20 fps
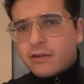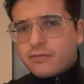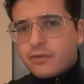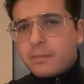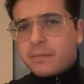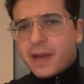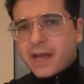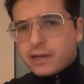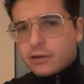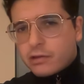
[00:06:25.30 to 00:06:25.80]
of
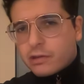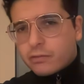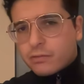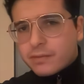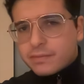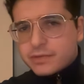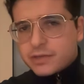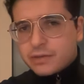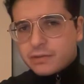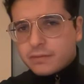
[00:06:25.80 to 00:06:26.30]
a
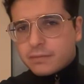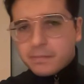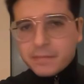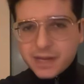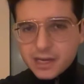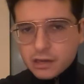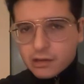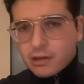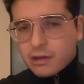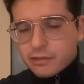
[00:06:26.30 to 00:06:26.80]
manuscript
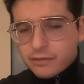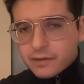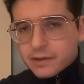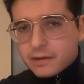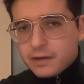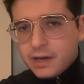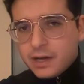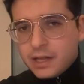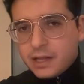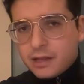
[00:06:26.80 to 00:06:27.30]
means
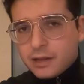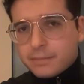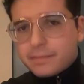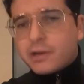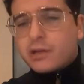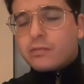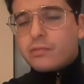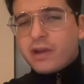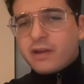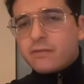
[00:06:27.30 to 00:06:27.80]
nothing
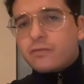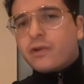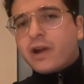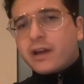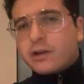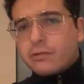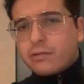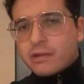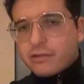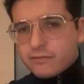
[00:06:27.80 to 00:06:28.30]
because we have
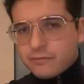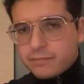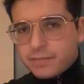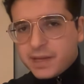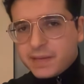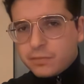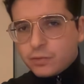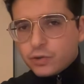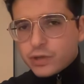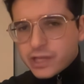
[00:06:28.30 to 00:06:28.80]
records of
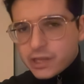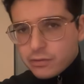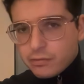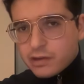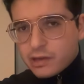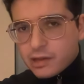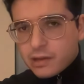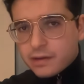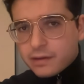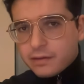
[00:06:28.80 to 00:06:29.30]
people
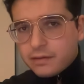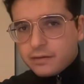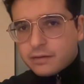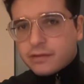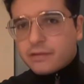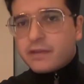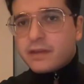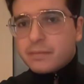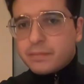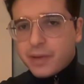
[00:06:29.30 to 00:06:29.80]
using
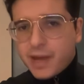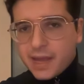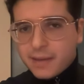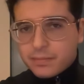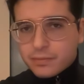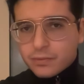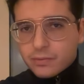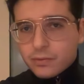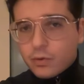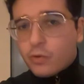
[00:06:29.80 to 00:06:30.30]
the
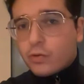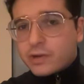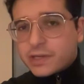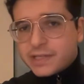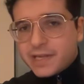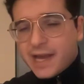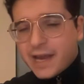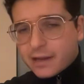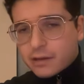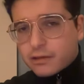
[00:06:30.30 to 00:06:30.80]
paper or
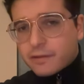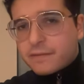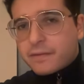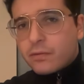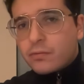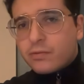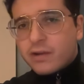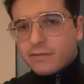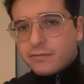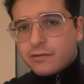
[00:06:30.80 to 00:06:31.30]
text that
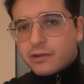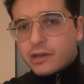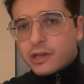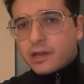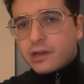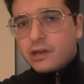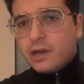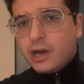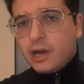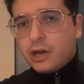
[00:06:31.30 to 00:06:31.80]
they're
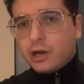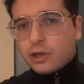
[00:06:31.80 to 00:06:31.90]
referencing